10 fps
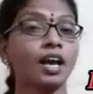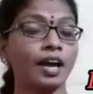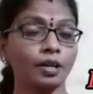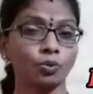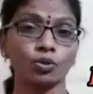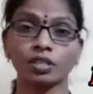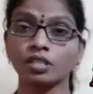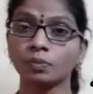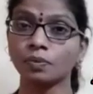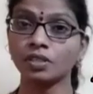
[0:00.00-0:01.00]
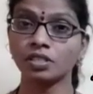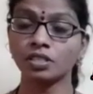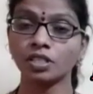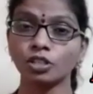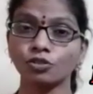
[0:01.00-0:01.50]
And what is the
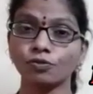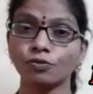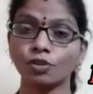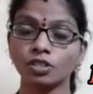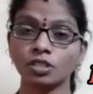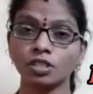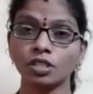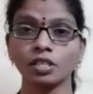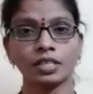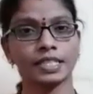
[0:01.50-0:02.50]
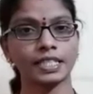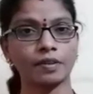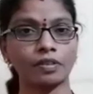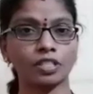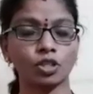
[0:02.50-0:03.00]
percentage of water?
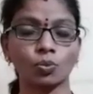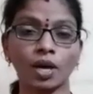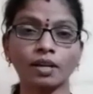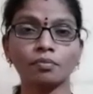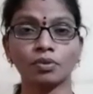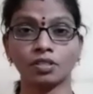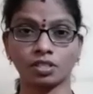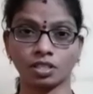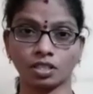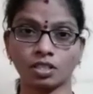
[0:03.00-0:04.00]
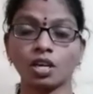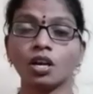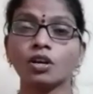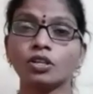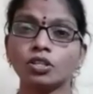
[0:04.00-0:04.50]
71%.
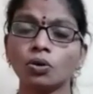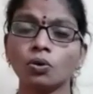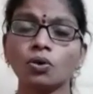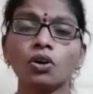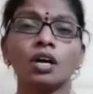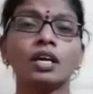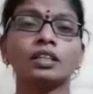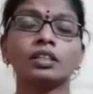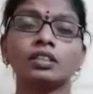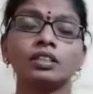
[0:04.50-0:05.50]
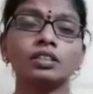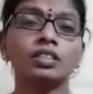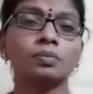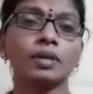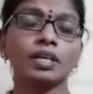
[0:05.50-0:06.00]
So, the earth is
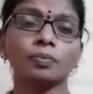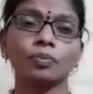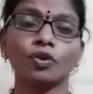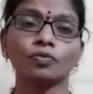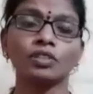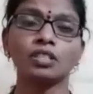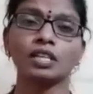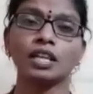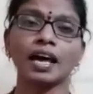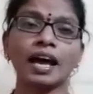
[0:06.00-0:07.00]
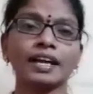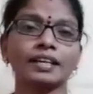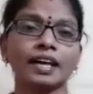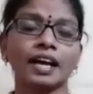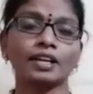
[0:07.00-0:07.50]
made up of this land
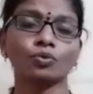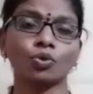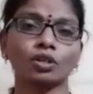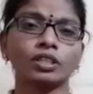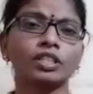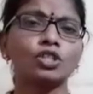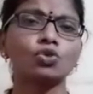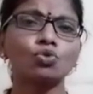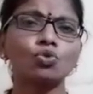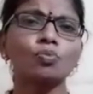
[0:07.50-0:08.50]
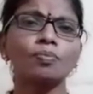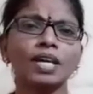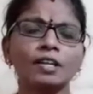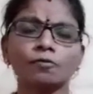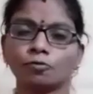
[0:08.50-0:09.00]
and water. These two
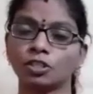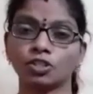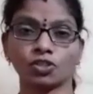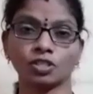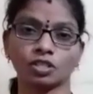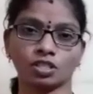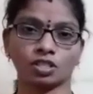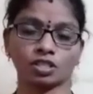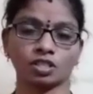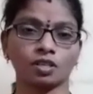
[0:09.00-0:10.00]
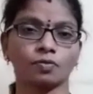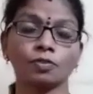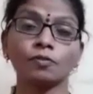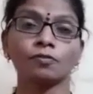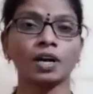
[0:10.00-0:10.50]
main features we
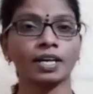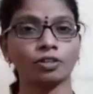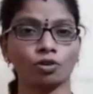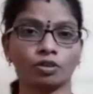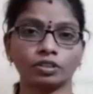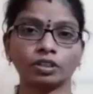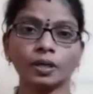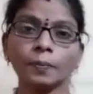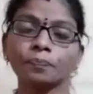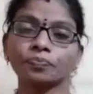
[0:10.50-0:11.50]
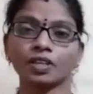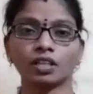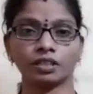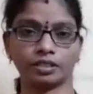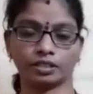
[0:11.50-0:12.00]
find on the
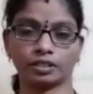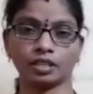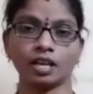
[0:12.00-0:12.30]
earth.